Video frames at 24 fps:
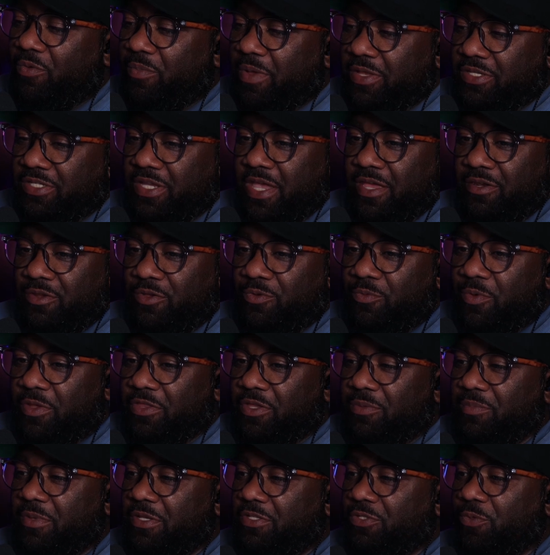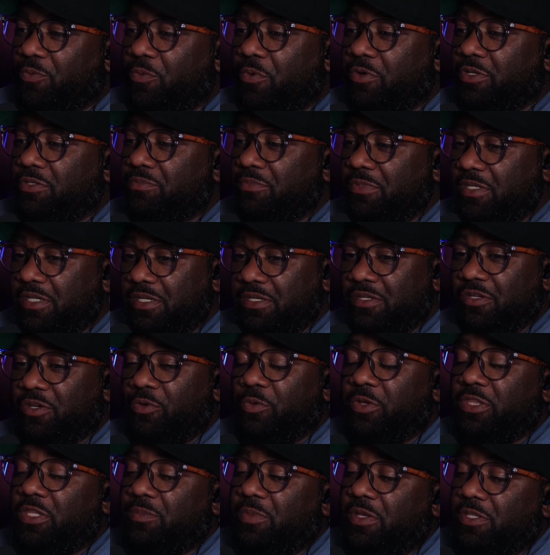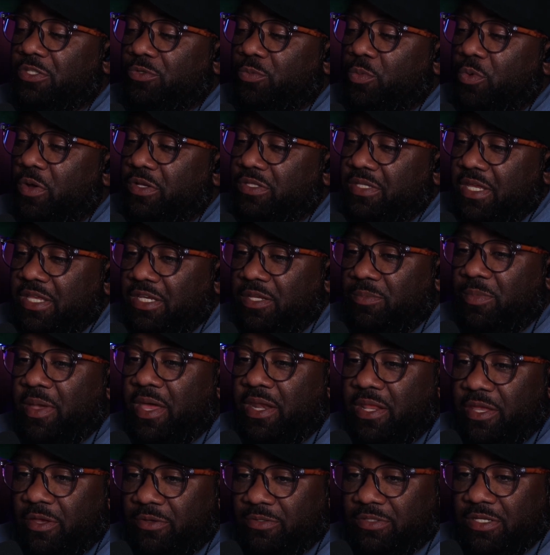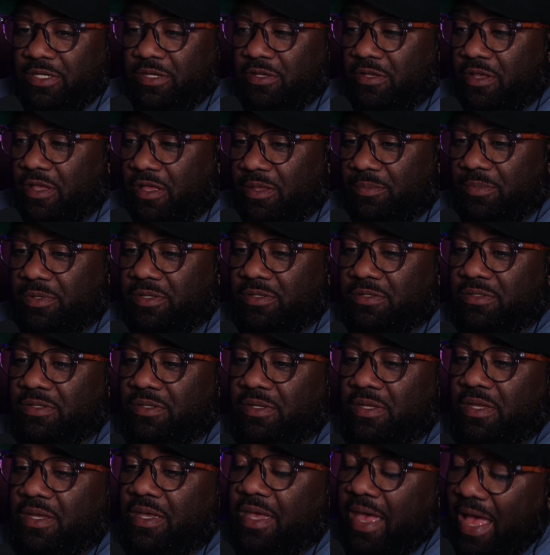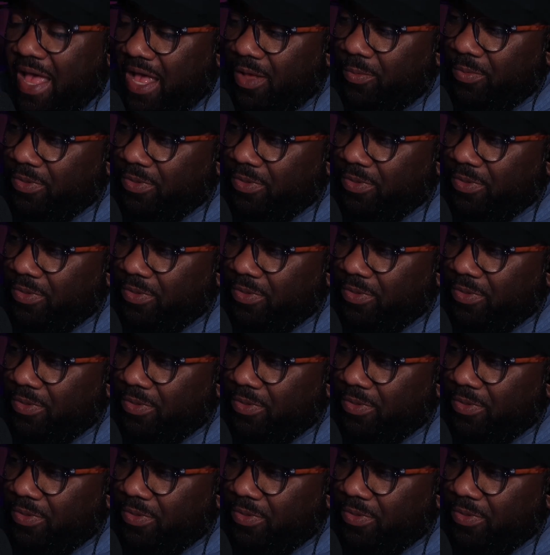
on my channel, whether it be towards me, whether it be towards anybody else in the comments, I